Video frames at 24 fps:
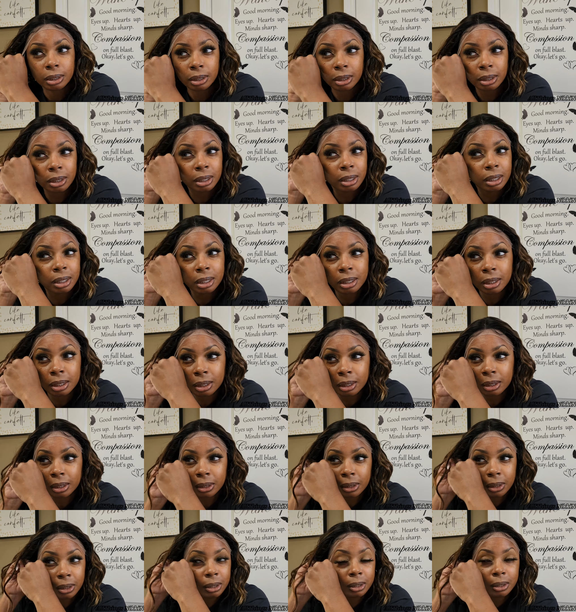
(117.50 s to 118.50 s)

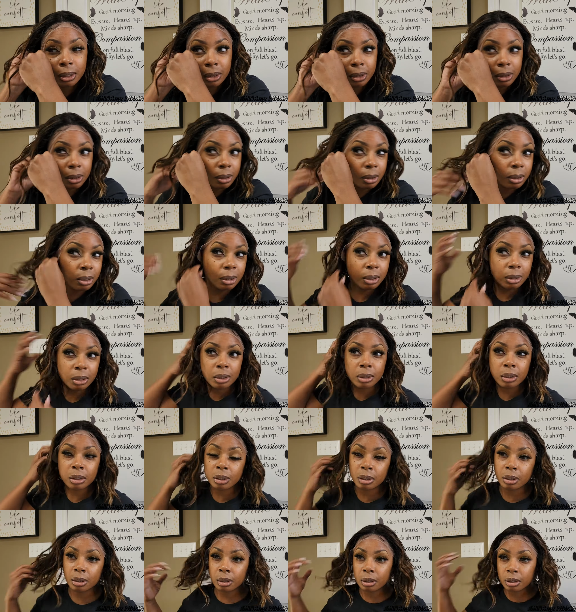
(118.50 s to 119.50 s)

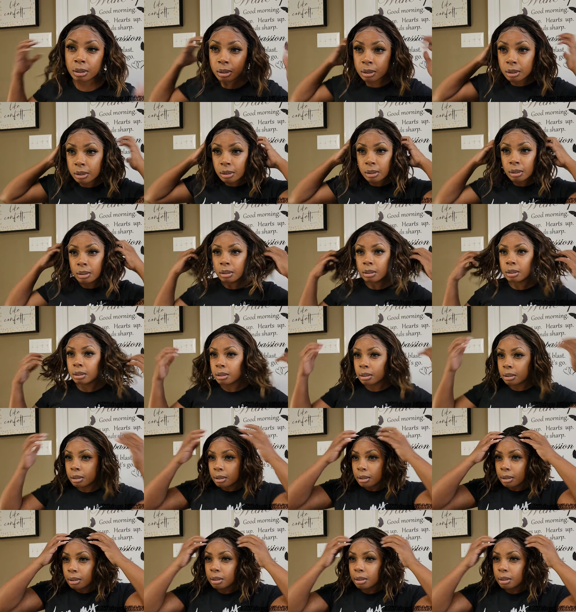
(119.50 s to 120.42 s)
(silence)